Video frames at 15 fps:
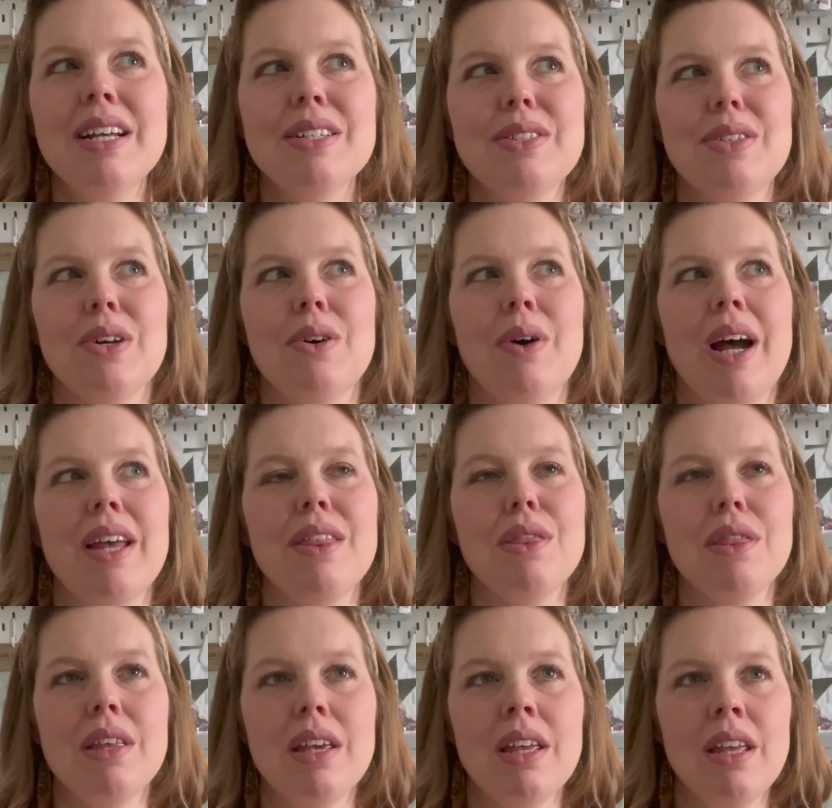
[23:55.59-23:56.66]
So I
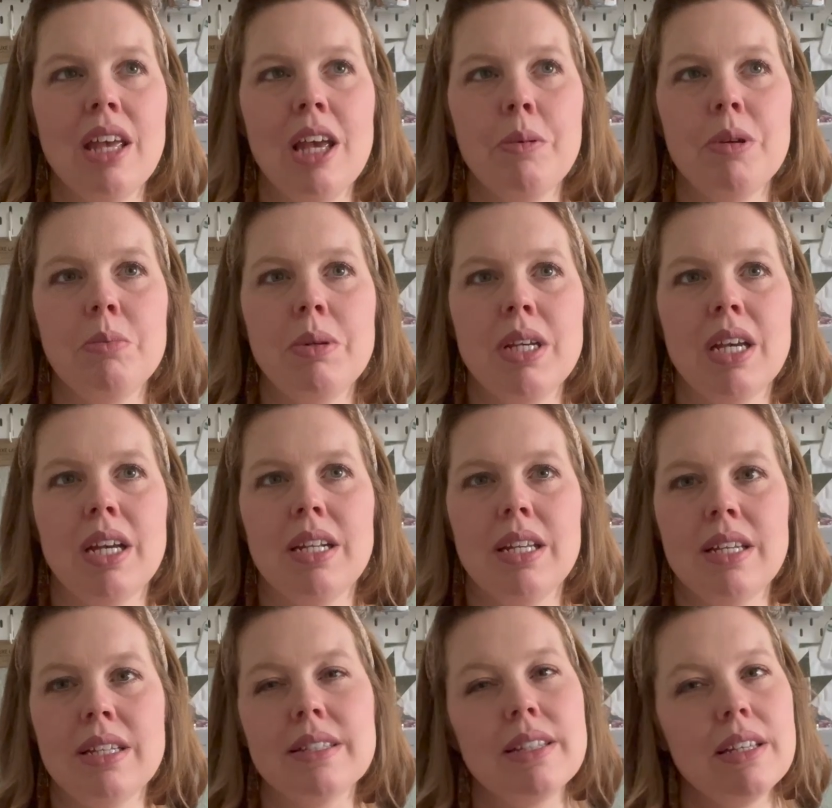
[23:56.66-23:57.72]
think it would be an
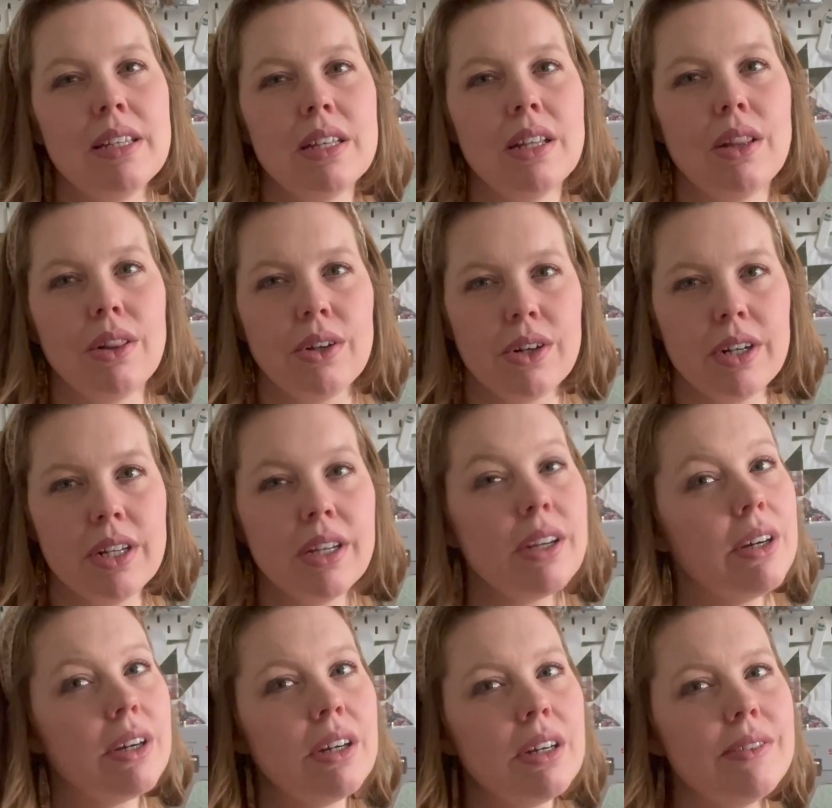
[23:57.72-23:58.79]
easy learning
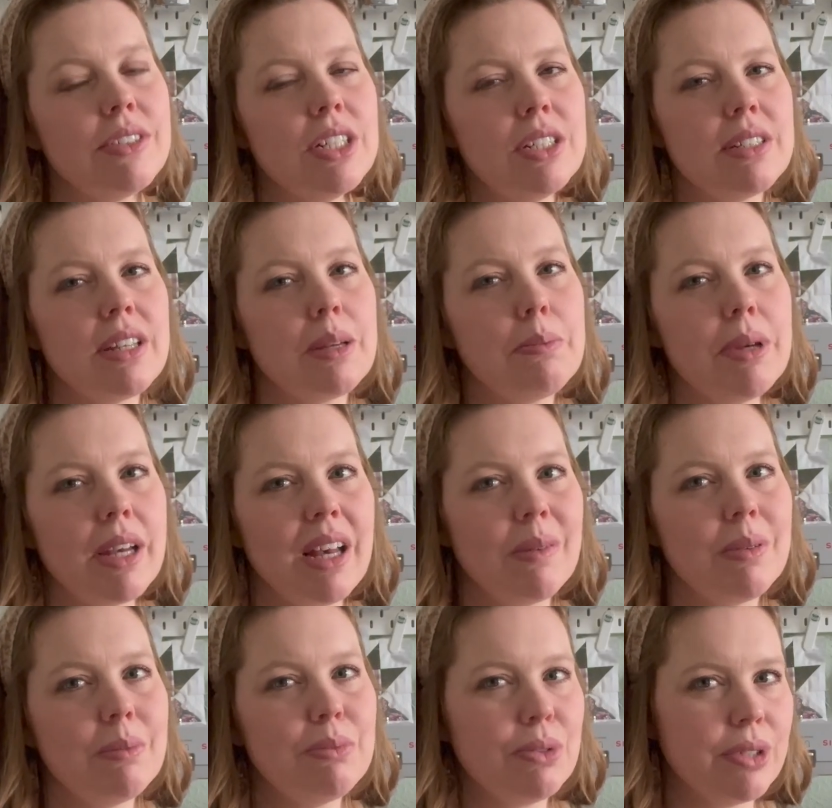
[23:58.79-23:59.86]
curve to just like pick up
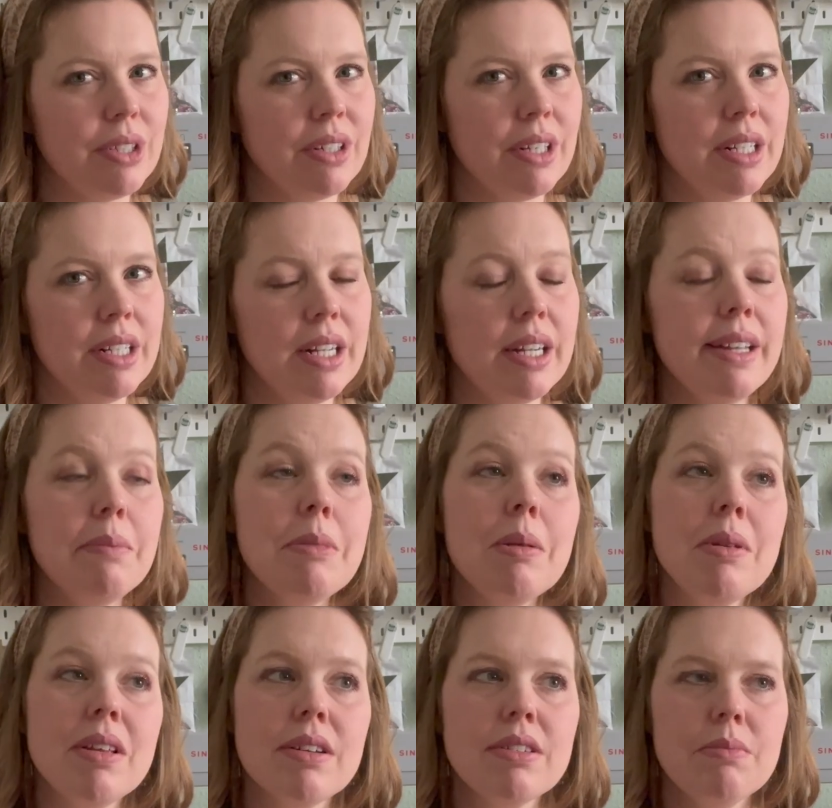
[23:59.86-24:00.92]
embroidery and knitting. Maybe
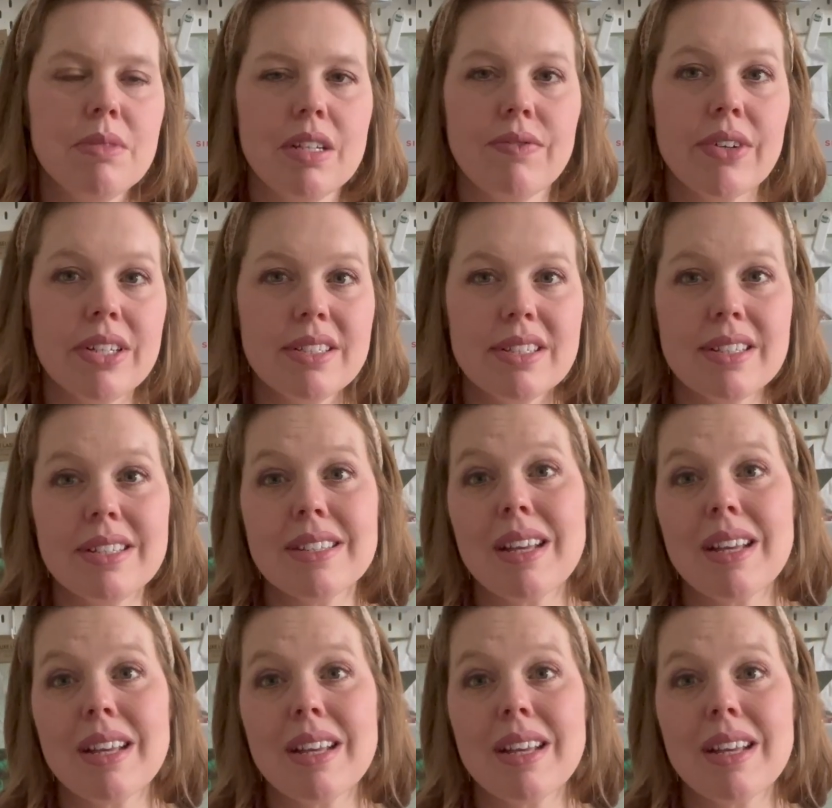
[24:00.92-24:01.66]
there's some differences.